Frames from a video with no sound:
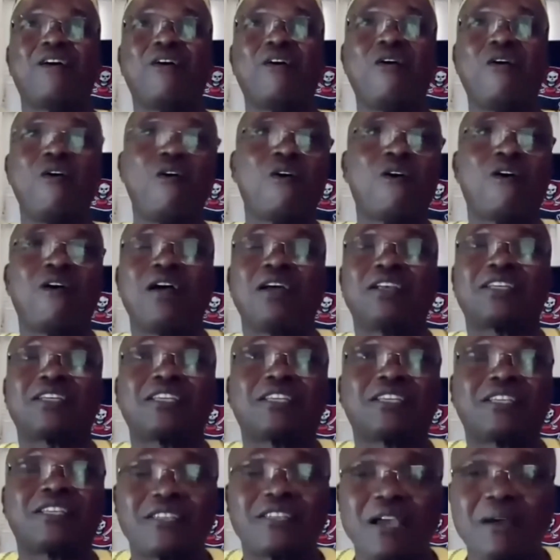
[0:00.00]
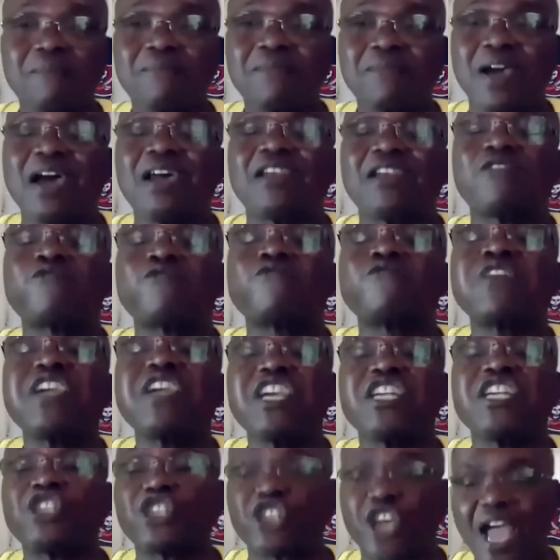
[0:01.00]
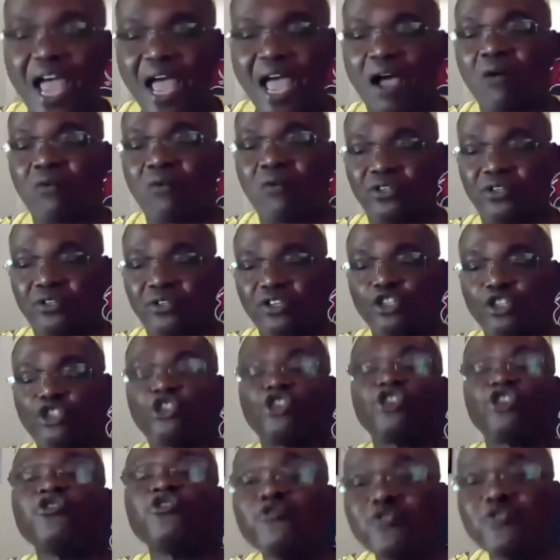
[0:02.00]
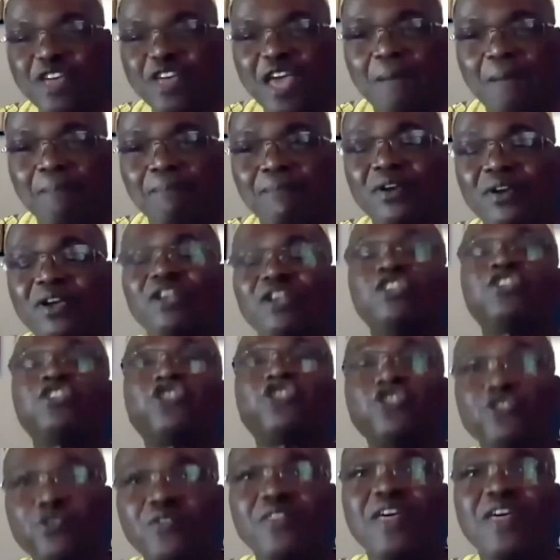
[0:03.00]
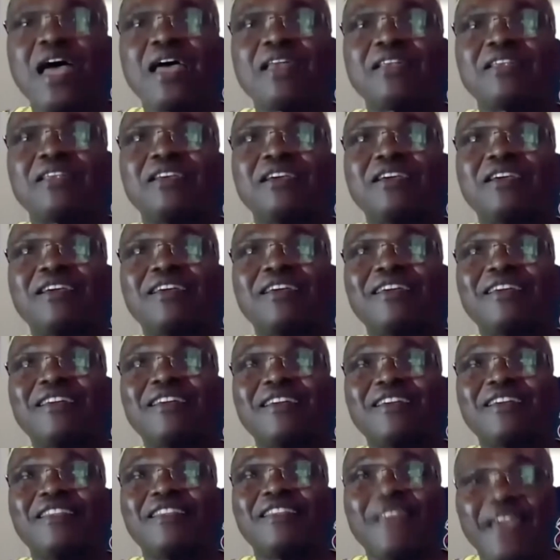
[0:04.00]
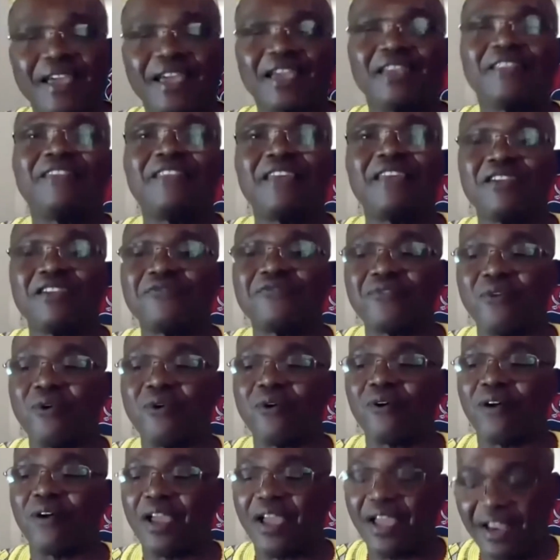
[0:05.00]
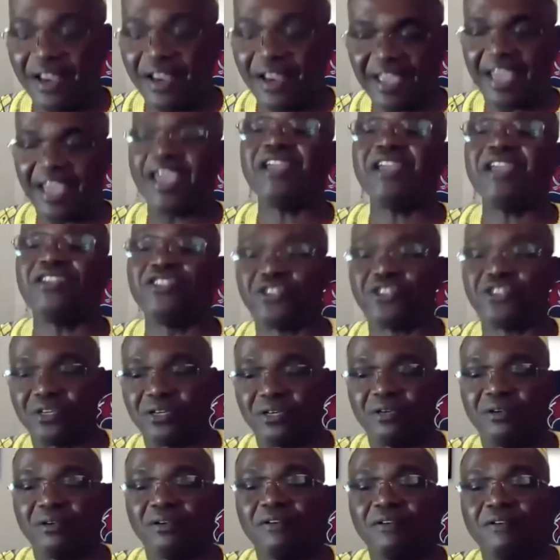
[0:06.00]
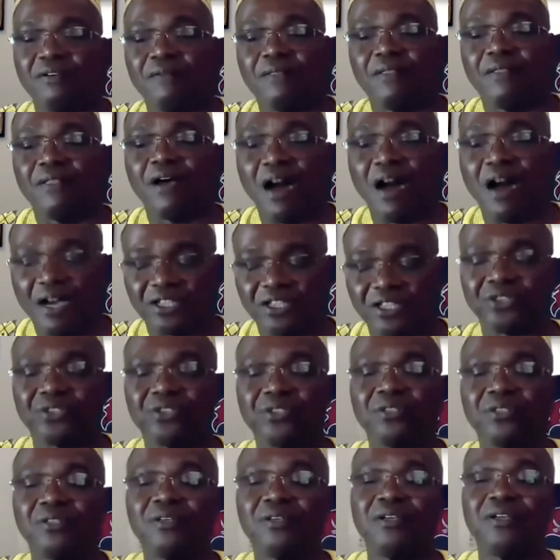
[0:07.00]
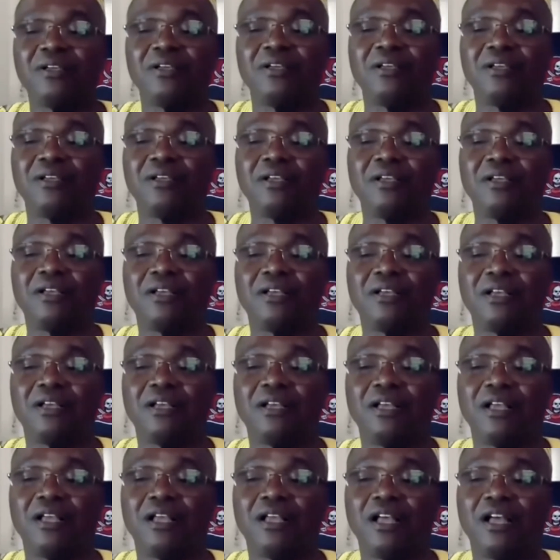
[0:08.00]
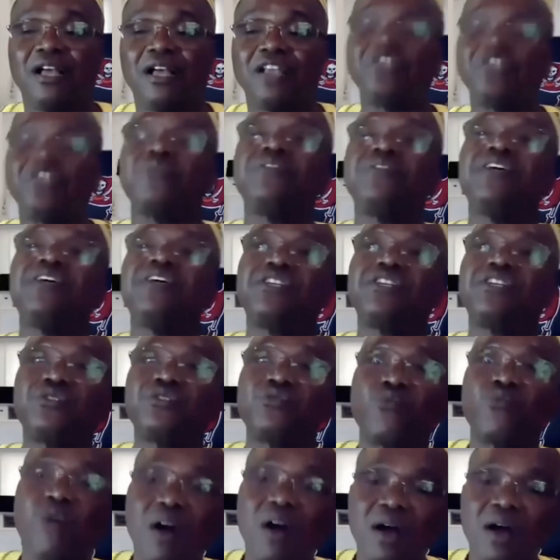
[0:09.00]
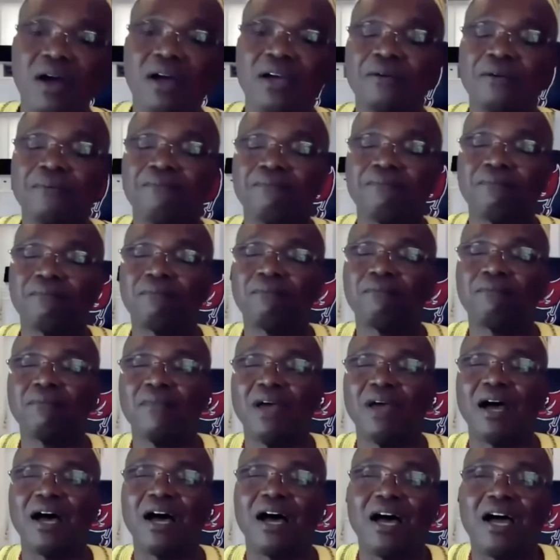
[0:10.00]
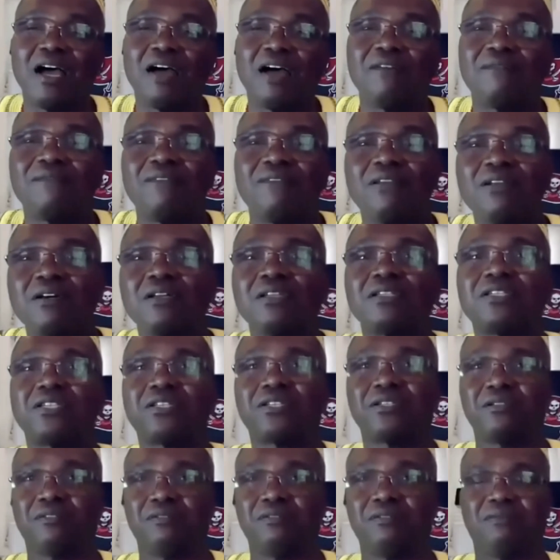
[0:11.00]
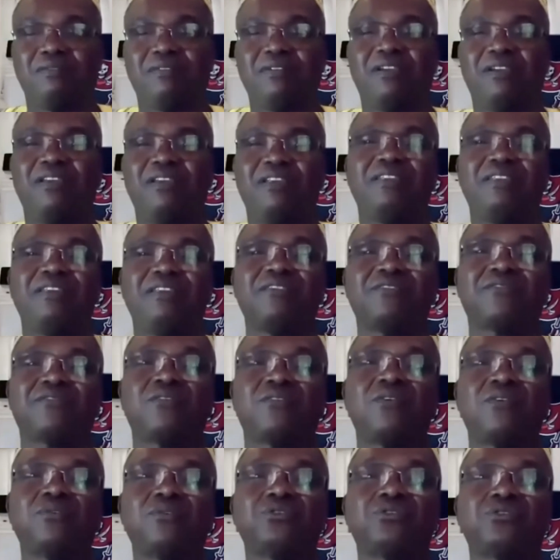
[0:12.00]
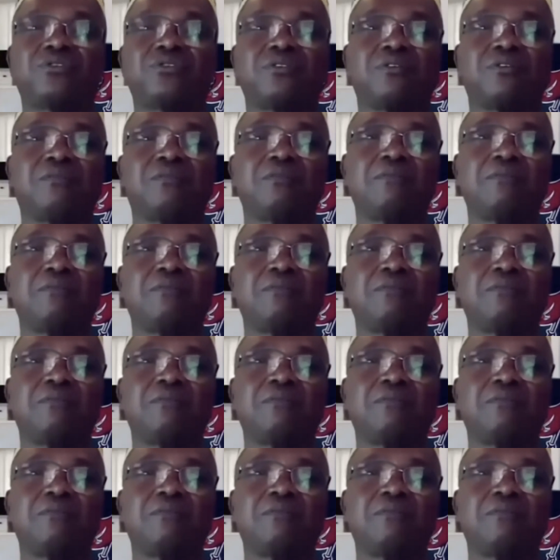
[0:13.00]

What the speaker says: or some kind of reach out to them so that they can therefore engage us. And so this is why I have looked in this culture